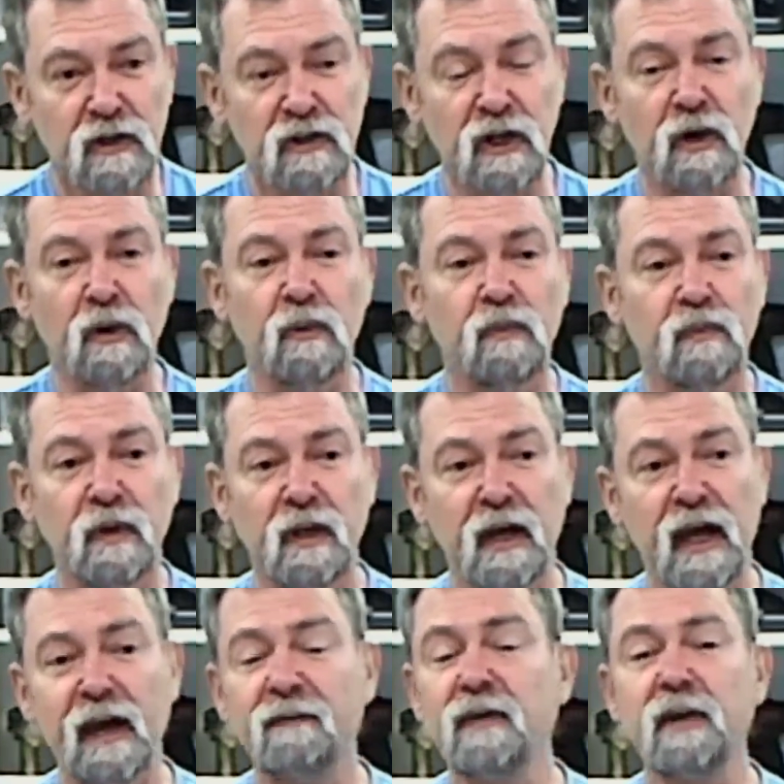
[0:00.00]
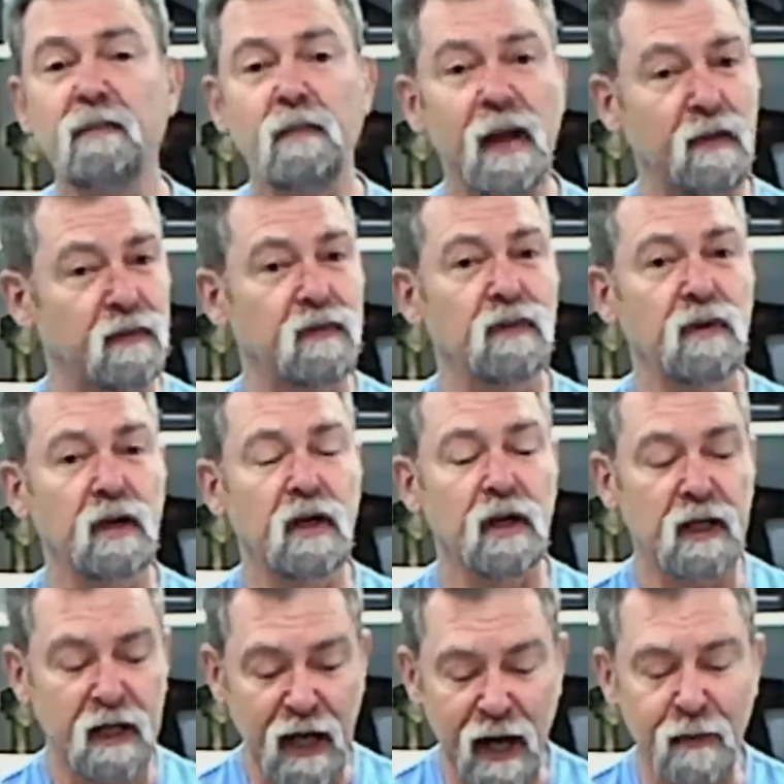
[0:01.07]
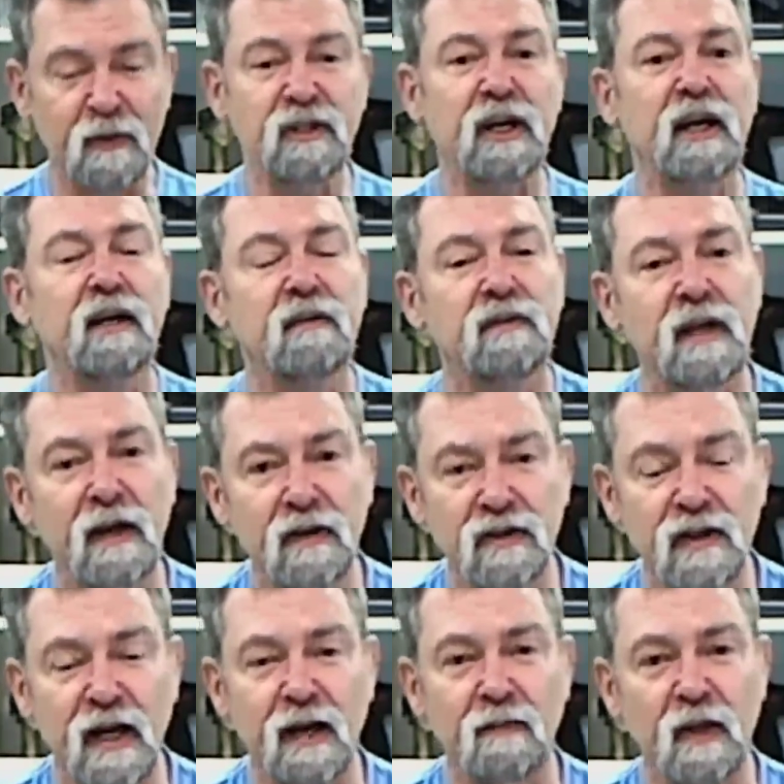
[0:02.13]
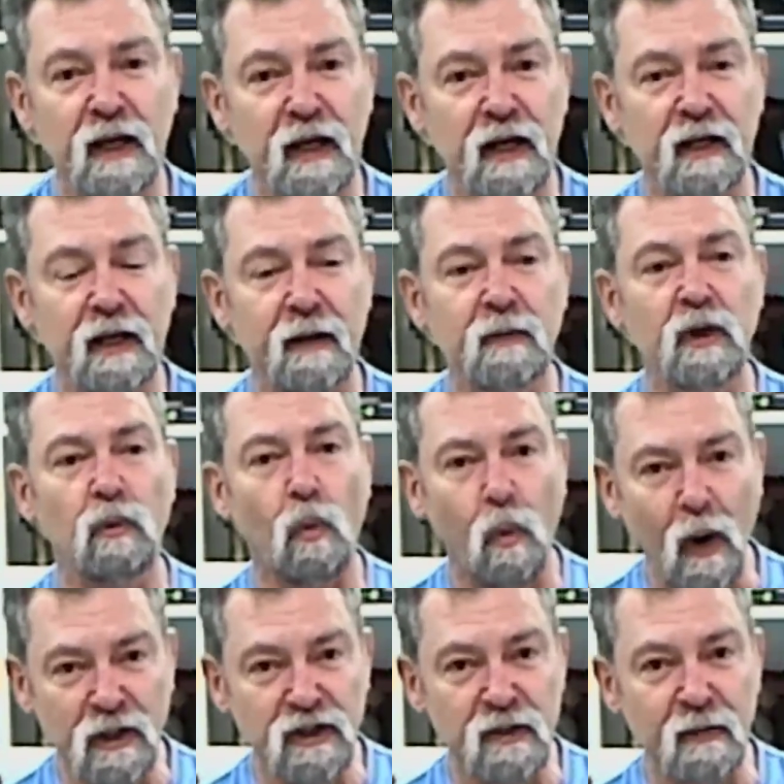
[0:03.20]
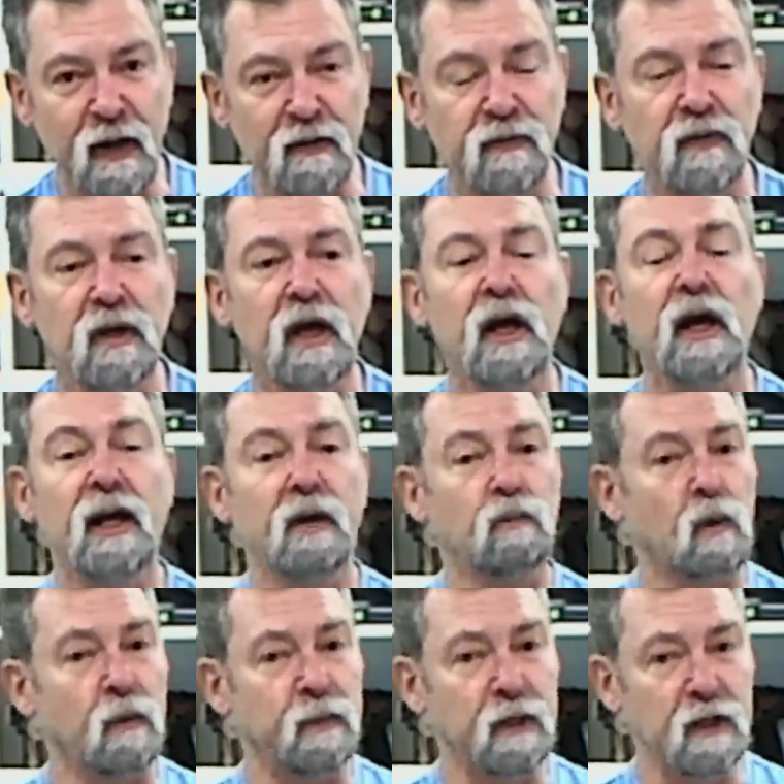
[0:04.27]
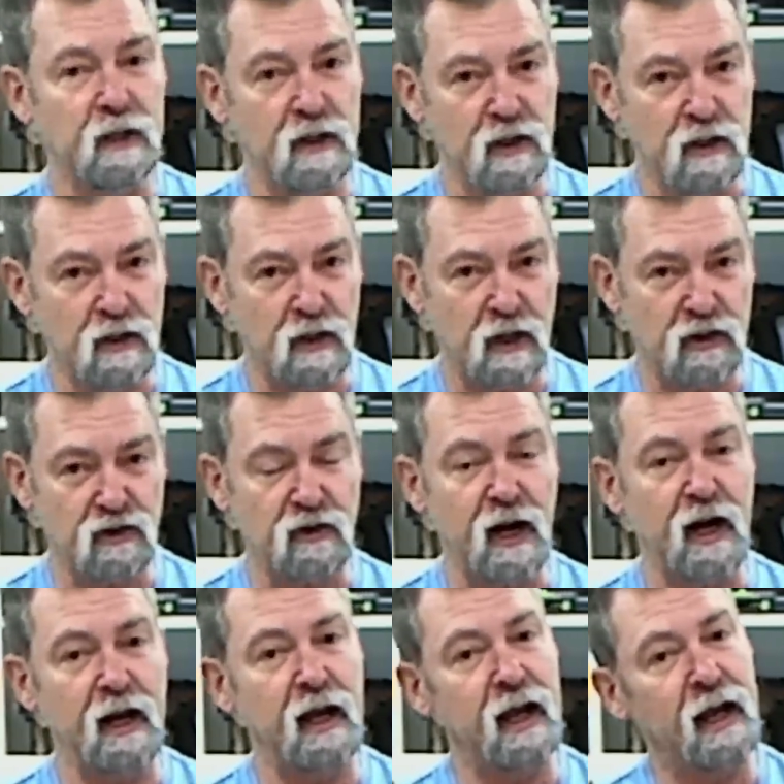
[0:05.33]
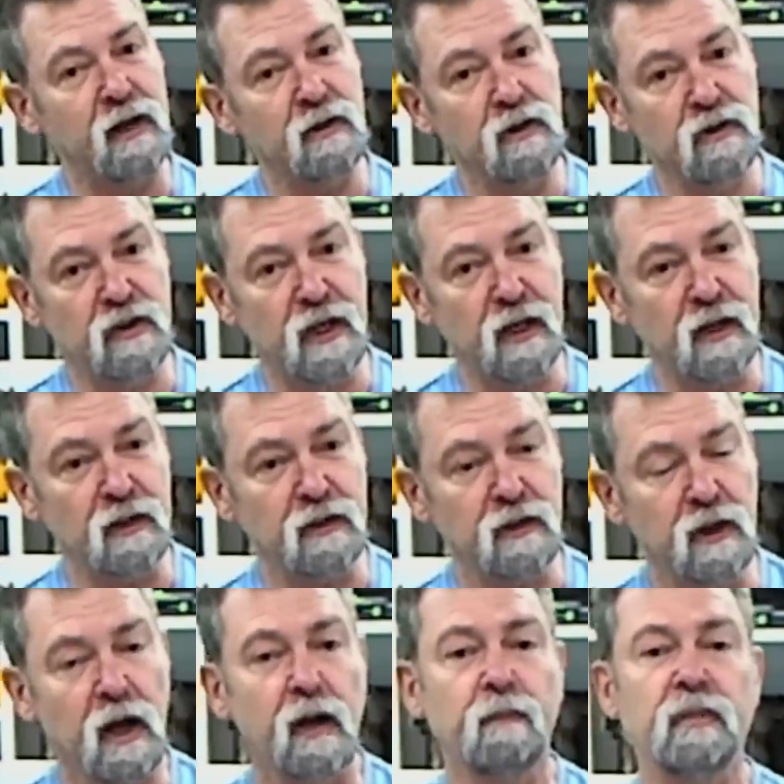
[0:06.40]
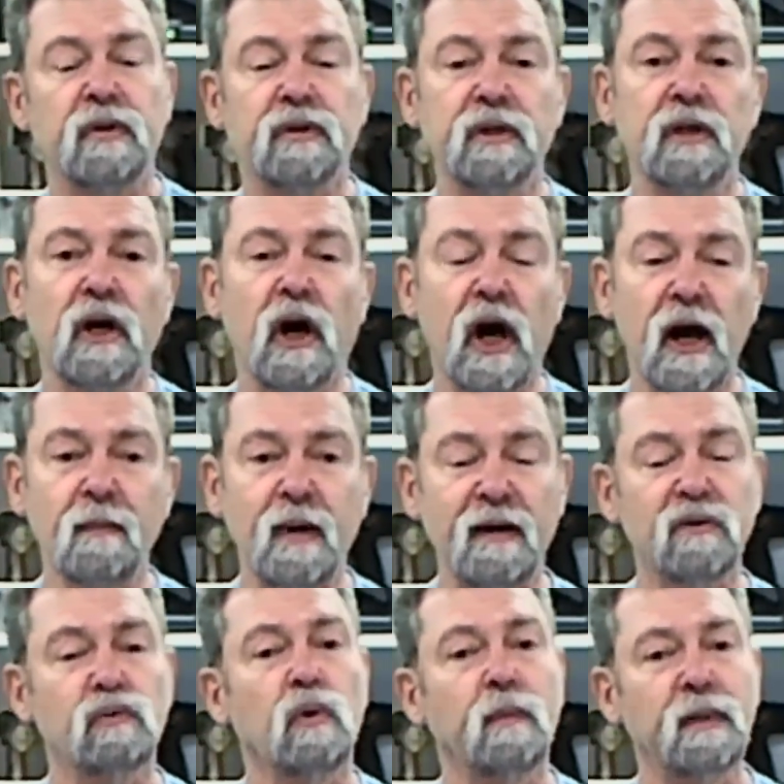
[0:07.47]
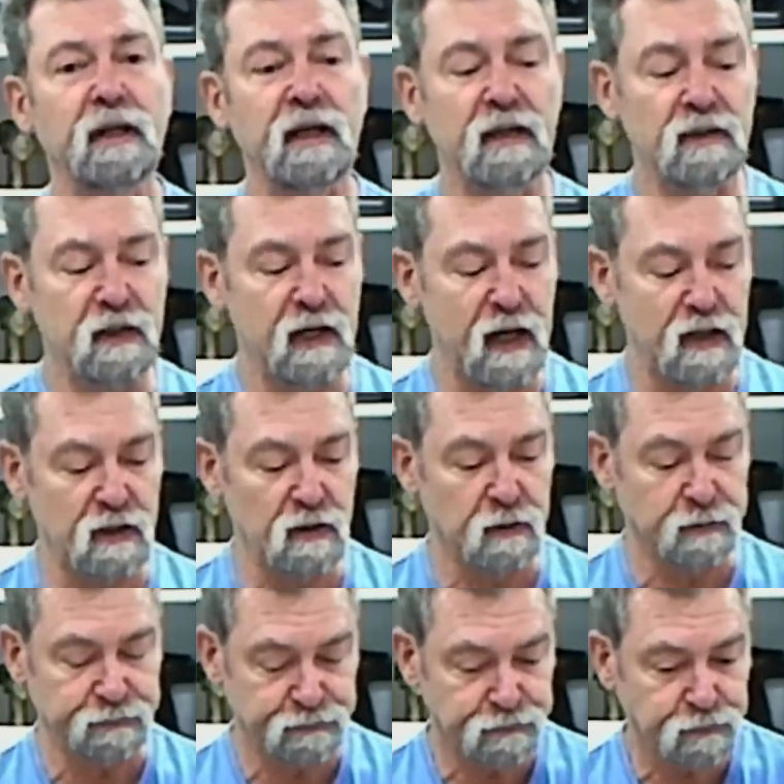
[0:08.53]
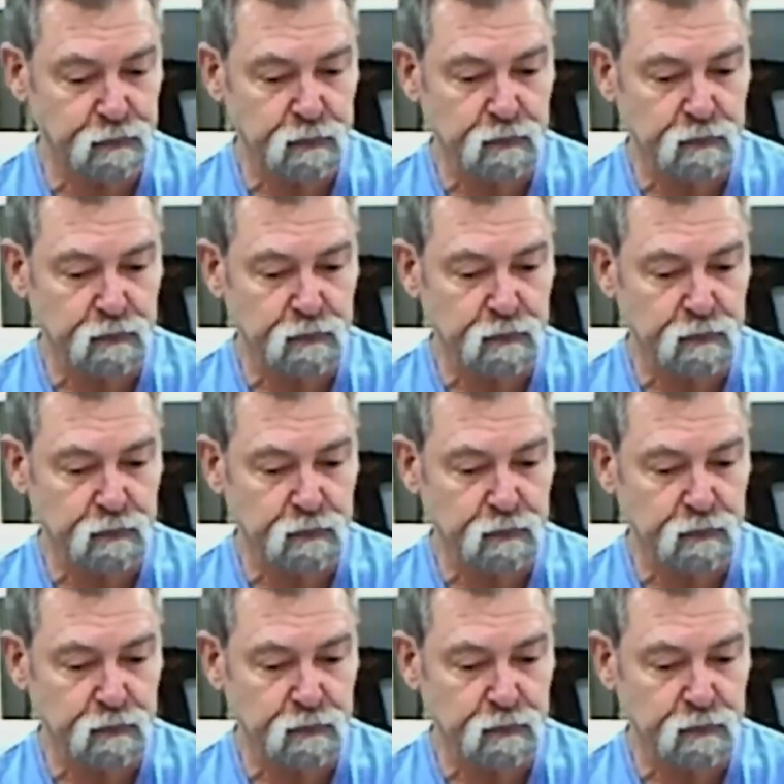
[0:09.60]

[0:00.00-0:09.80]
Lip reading: So every month, Carbotech have done the same. They're going to come in once a month. It will be Australia and New Zealand, but the Eyemuffs will be international.